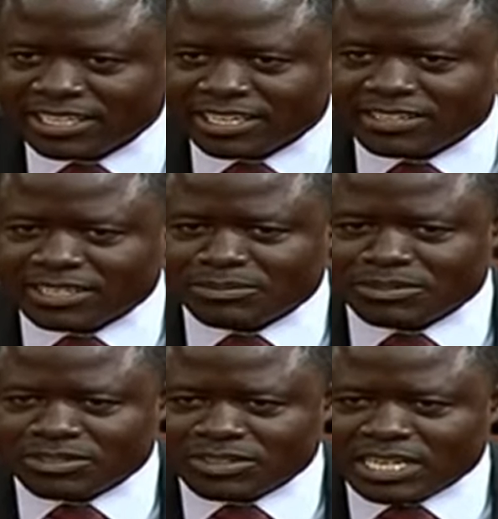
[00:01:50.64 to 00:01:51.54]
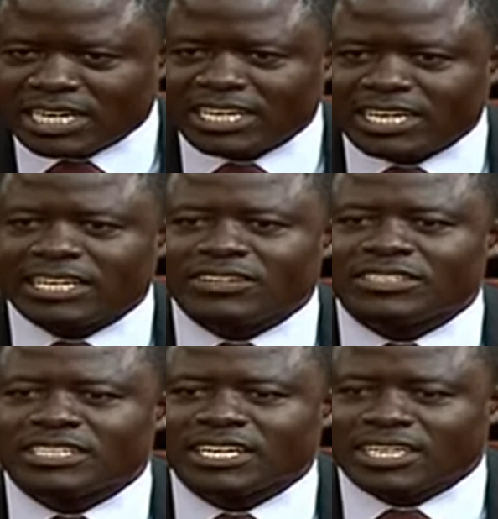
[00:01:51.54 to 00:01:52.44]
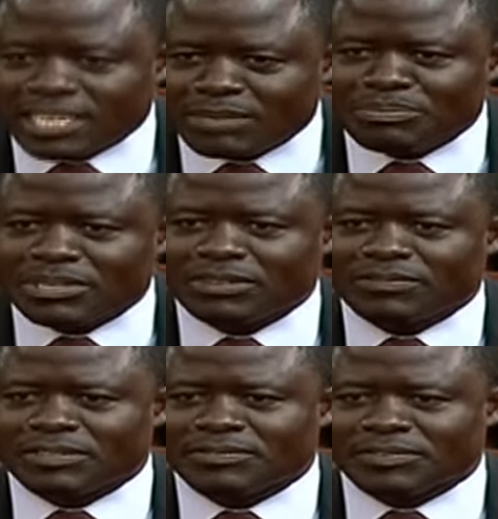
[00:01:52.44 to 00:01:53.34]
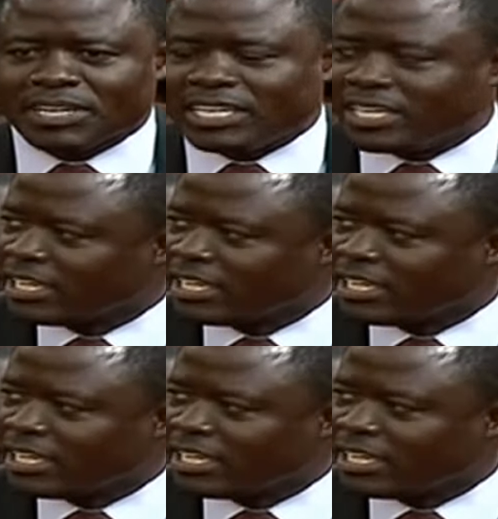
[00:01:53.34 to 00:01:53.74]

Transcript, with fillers: that Honorable Joana Ngeno is the kingpin of Rift Valley,